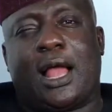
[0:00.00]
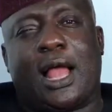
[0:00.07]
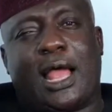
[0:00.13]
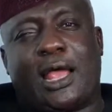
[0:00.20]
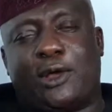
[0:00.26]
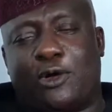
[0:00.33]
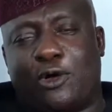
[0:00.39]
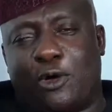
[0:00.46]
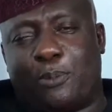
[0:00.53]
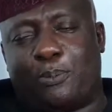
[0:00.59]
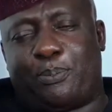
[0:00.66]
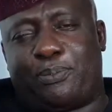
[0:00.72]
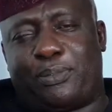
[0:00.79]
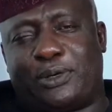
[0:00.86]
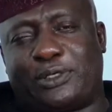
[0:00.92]
I
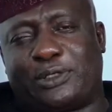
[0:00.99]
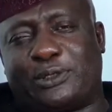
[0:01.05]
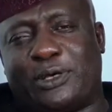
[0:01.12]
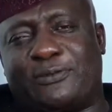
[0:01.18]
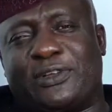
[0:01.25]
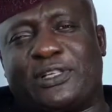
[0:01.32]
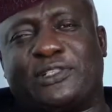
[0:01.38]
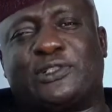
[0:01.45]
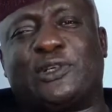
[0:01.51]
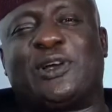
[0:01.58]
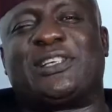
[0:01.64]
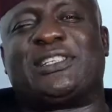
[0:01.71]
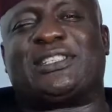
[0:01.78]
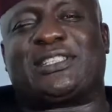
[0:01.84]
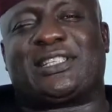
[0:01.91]
hope you have
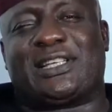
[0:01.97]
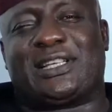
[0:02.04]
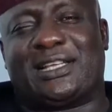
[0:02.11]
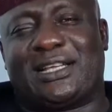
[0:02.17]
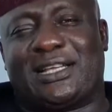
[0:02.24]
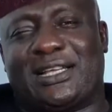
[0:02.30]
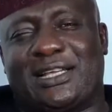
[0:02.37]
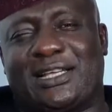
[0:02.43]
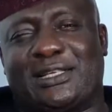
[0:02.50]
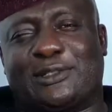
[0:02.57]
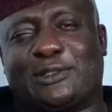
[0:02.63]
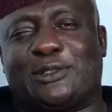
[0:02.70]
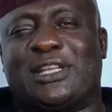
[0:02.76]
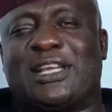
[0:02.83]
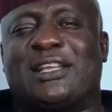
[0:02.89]
enjoyed
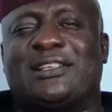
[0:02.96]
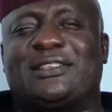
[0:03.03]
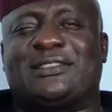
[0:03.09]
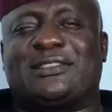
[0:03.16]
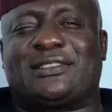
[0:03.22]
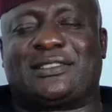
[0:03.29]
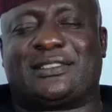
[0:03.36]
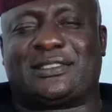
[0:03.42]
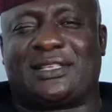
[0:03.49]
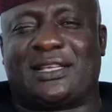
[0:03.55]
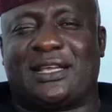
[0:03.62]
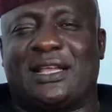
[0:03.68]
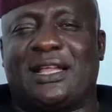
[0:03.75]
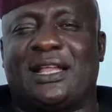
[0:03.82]
today's